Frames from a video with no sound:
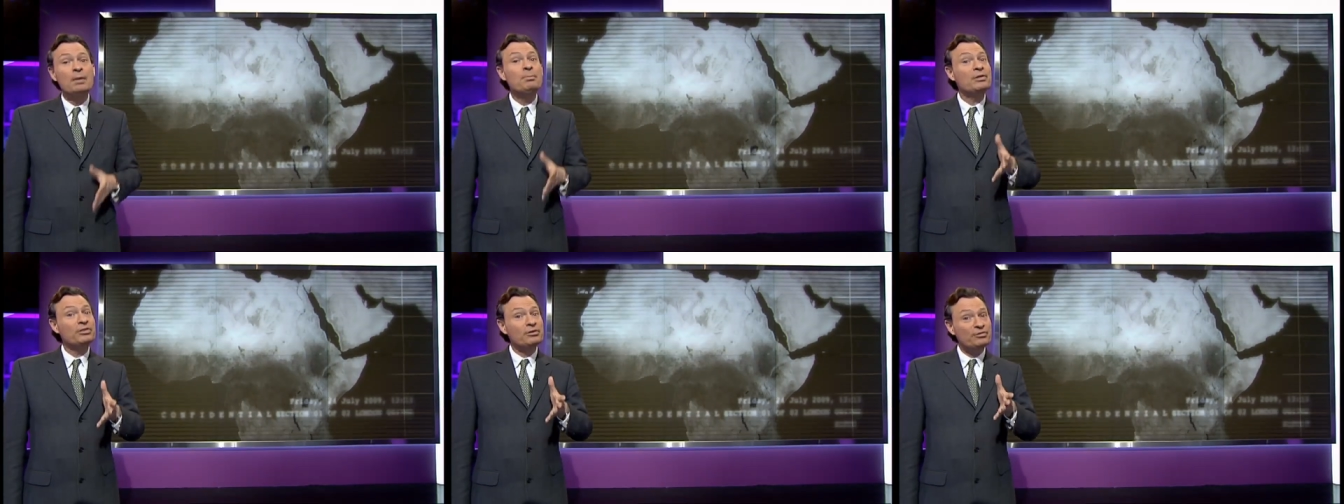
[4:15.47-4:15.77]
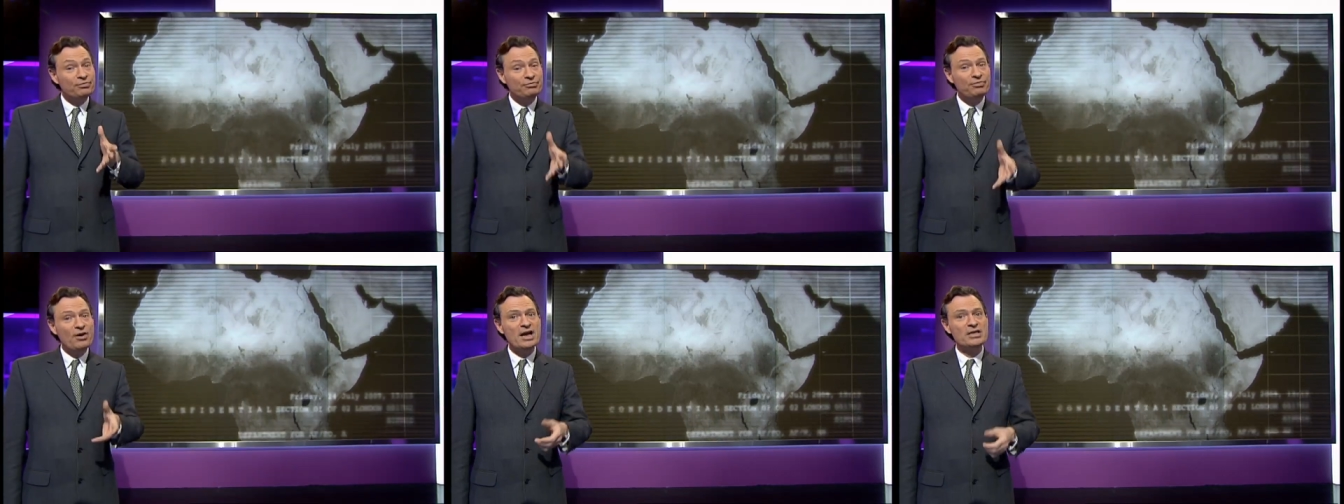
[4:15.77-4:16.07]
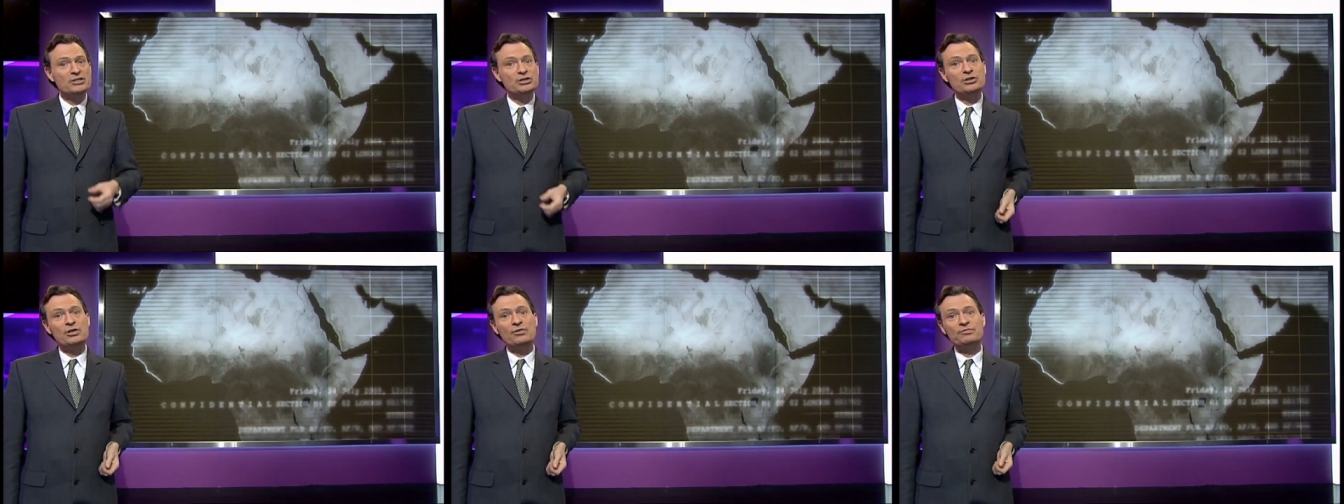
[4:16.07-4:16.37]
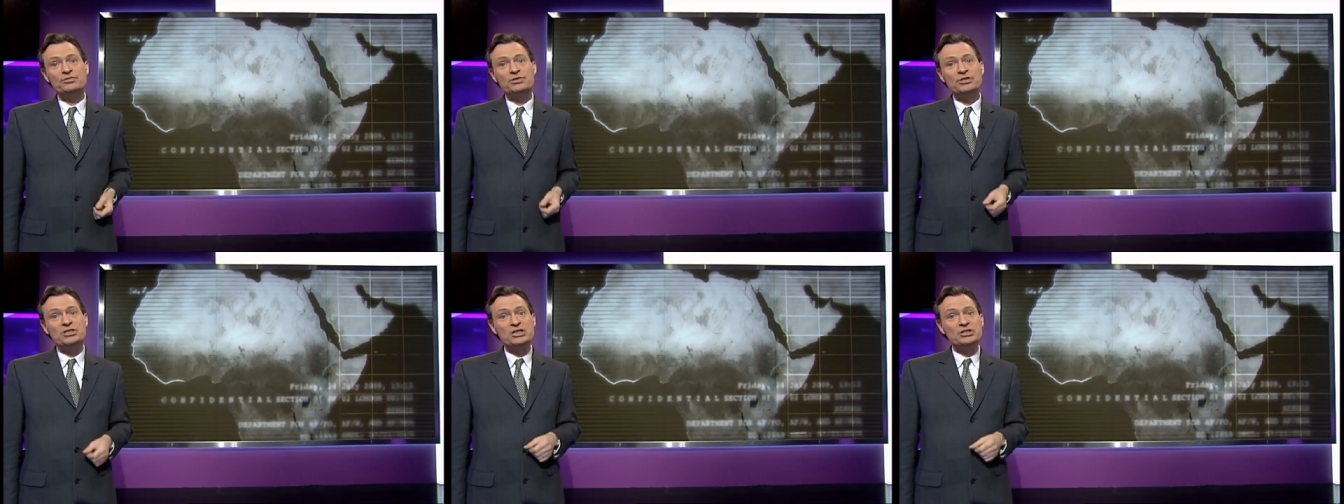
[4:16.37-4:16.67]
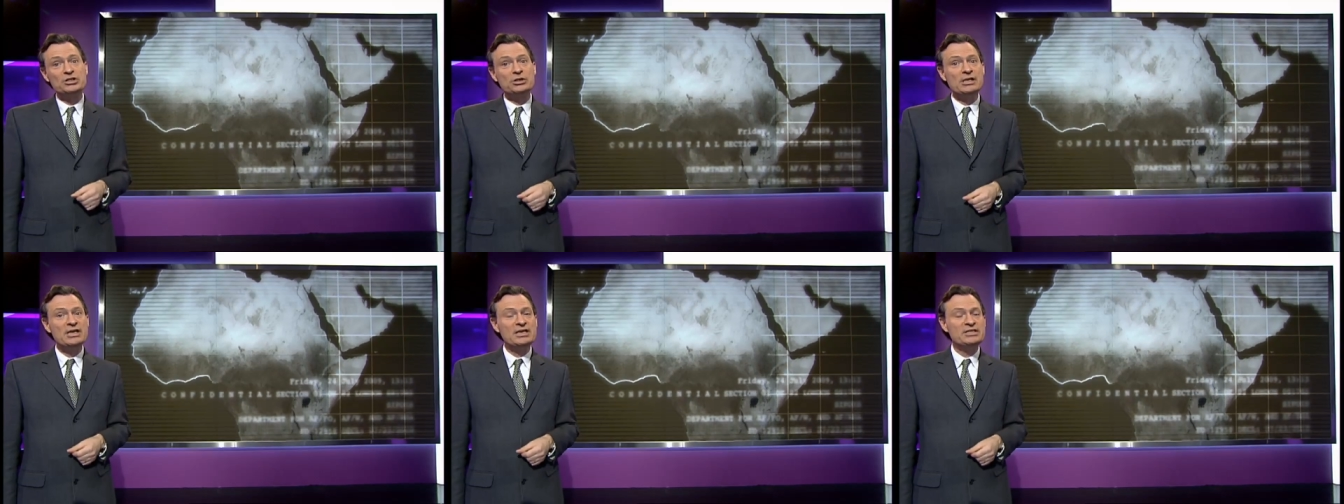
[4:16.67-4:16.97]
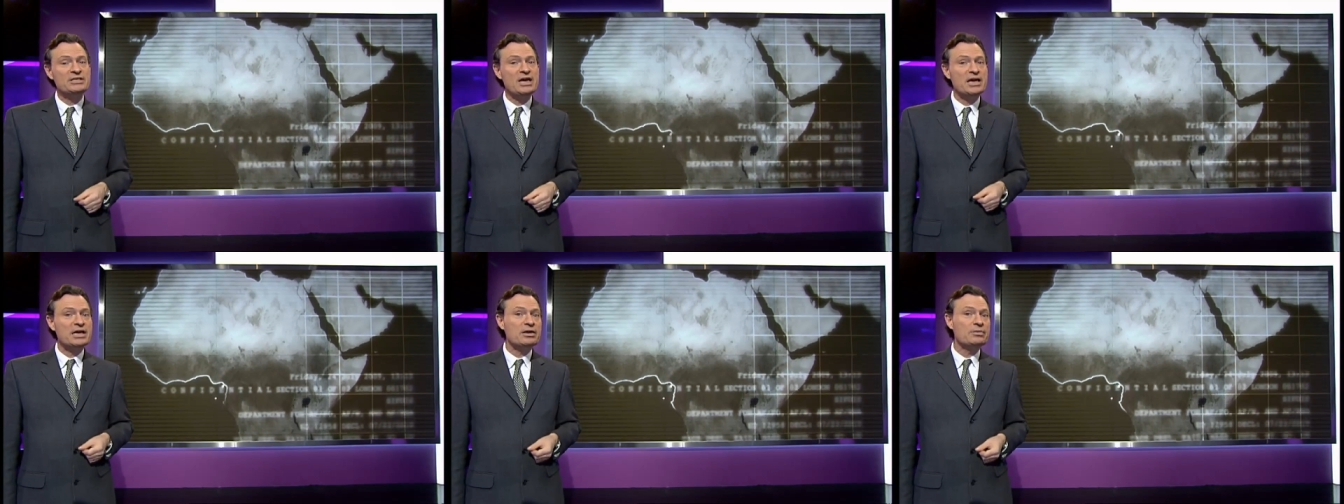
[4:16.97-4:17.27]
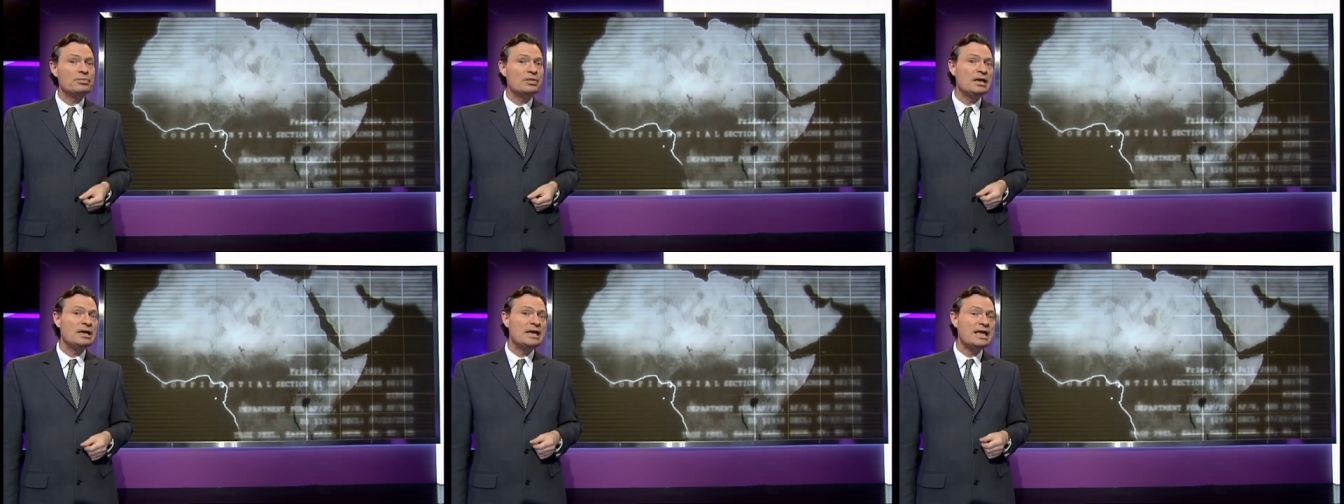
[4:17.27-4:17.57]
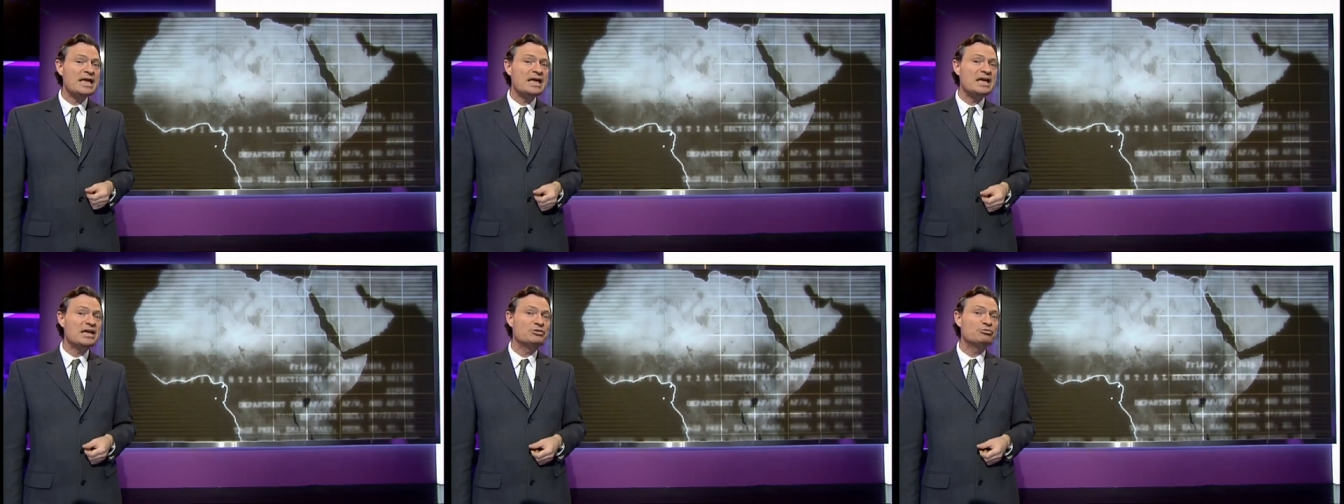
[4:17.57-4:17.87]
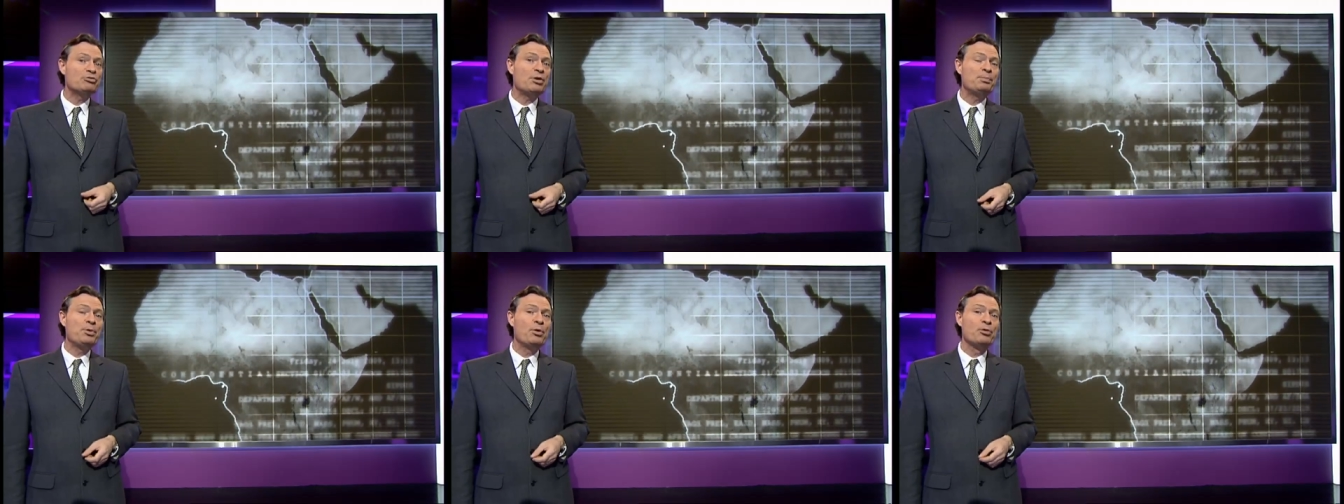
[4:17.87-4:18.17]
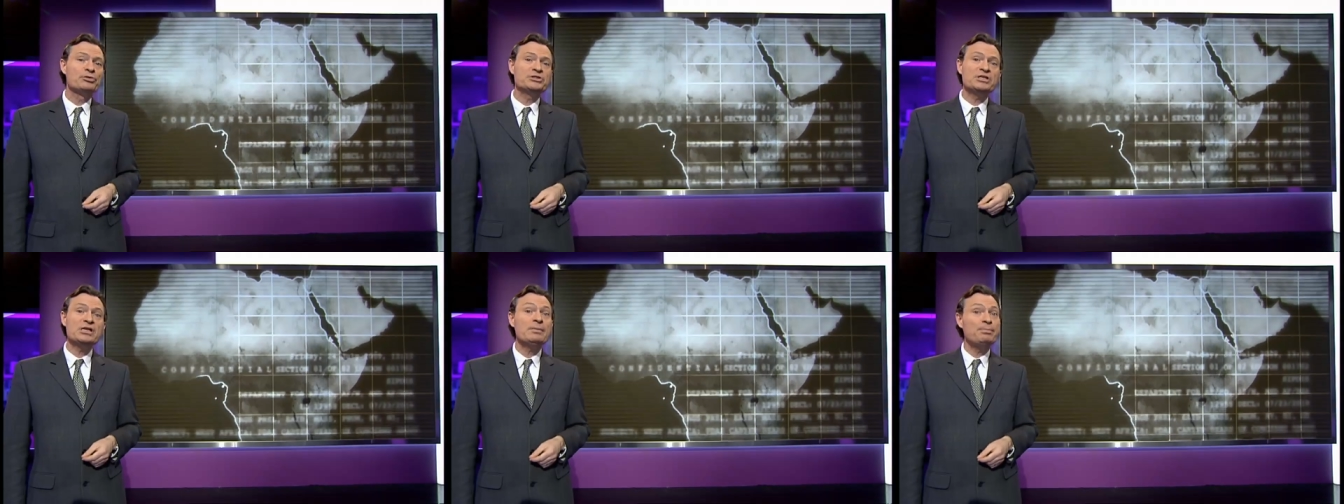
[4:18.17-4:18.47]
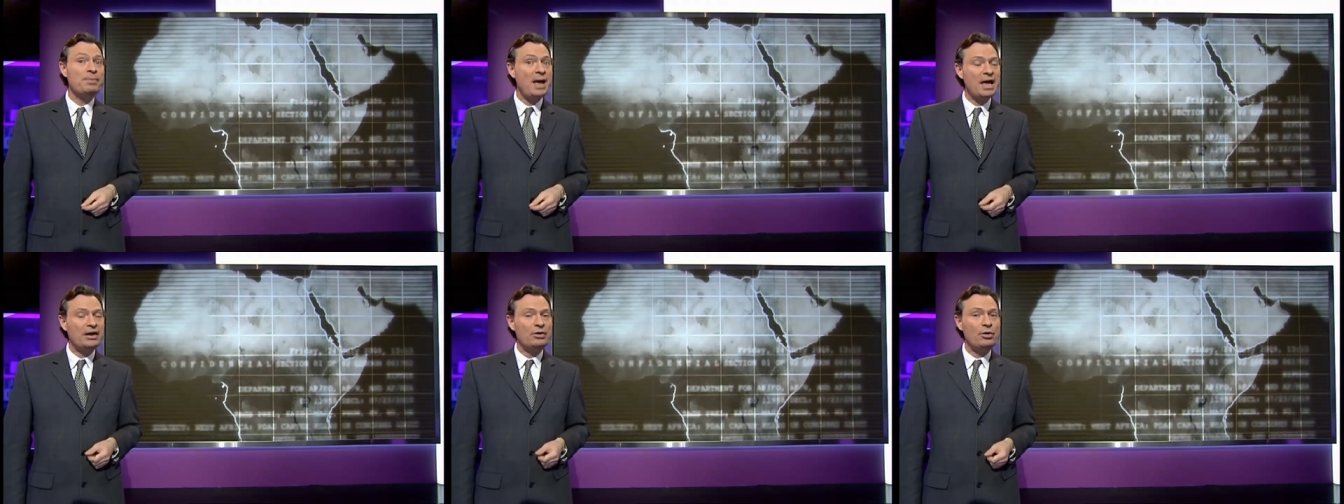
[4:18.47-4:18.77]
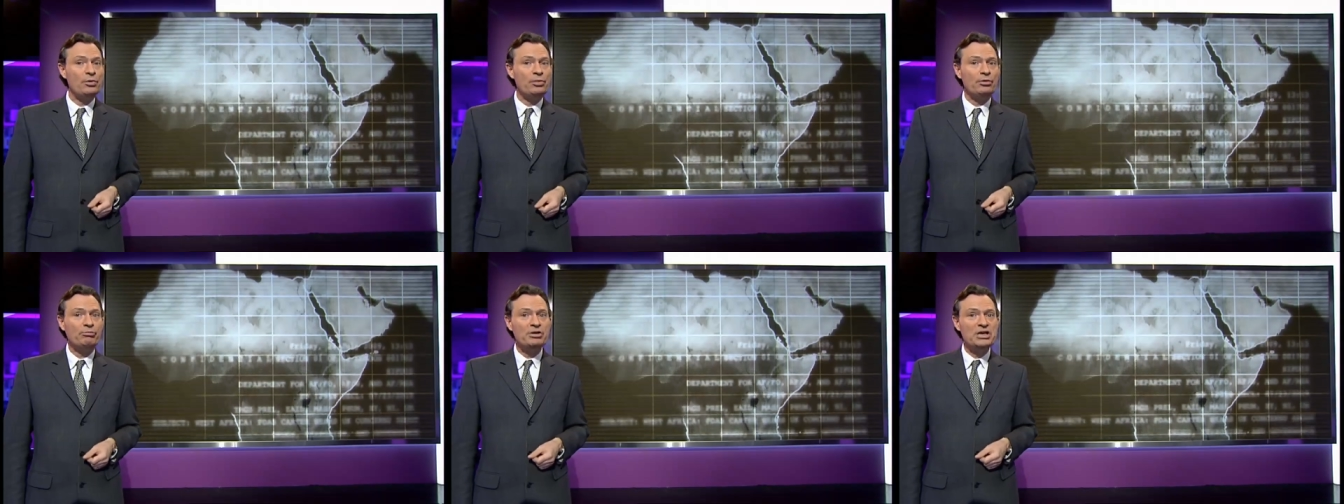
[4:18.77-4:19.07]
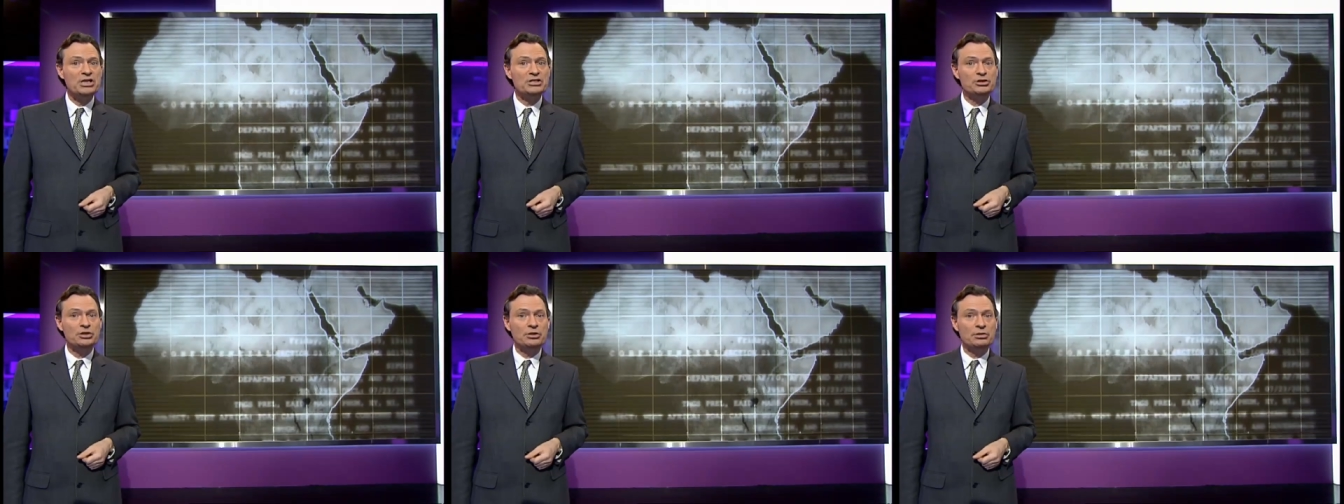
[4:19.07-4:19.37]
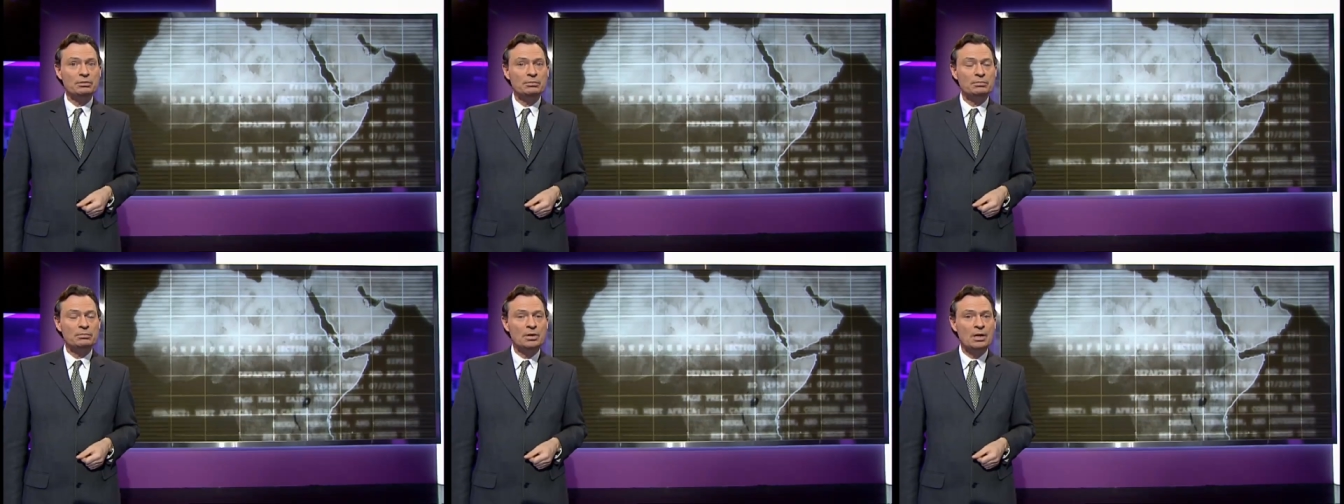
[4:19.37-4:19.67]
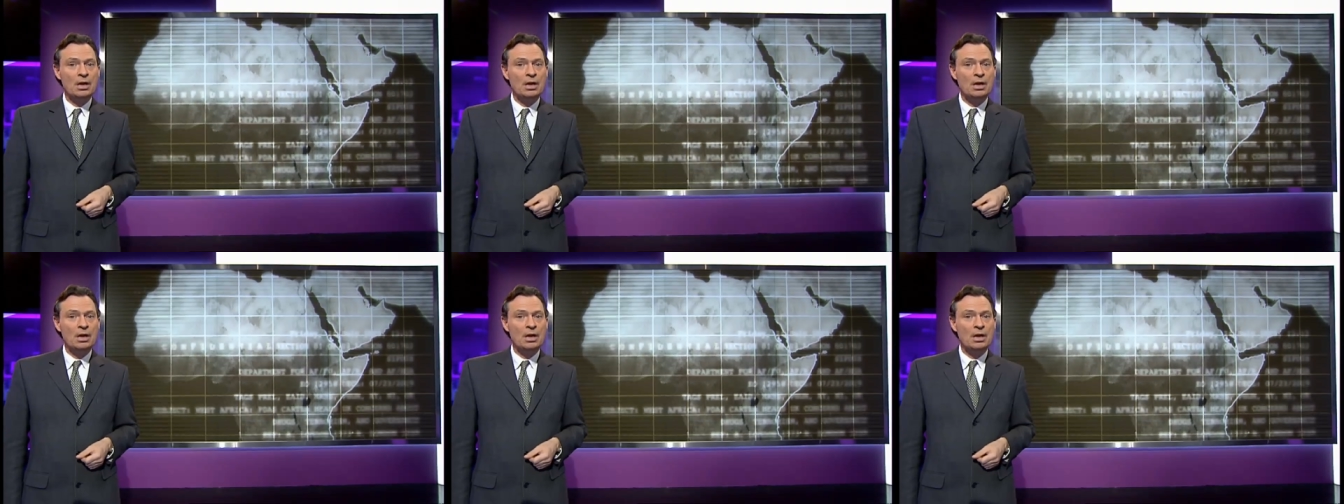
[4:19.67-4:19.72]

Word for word: But the French have traditionally taken the lead reporting back on the region.